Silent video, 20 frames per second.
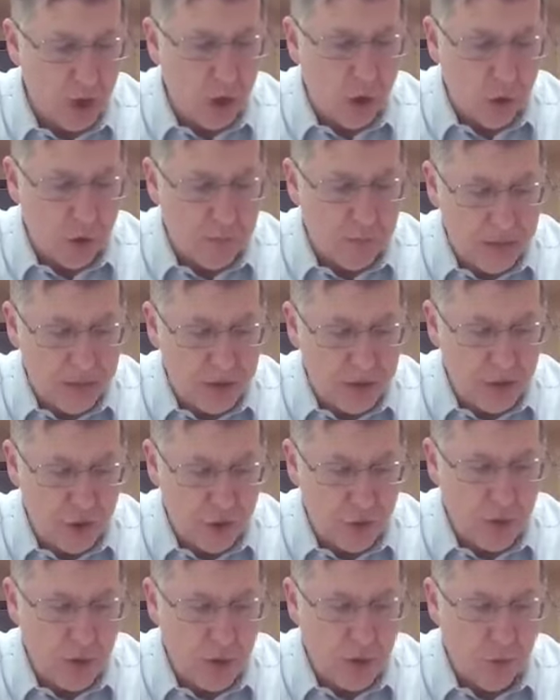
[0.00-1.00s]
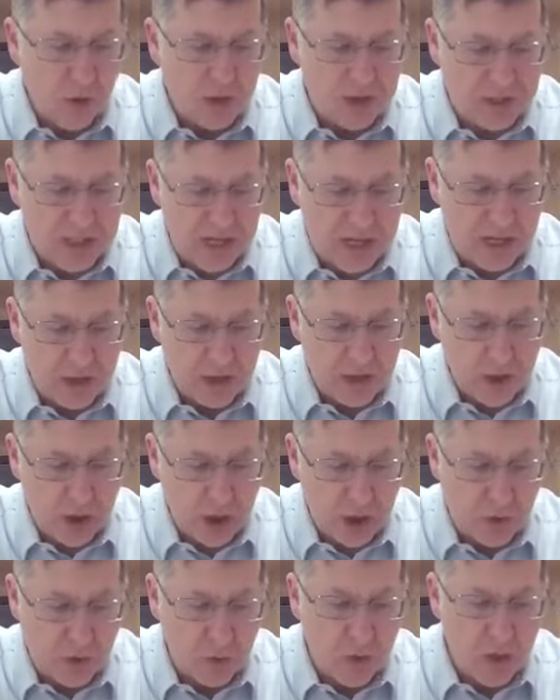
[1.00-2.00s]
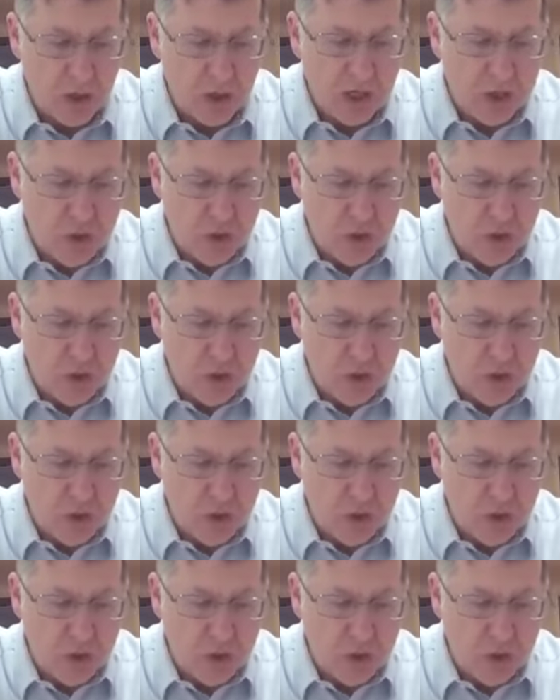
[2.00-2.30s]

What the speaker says: Or minhu, 1 second though,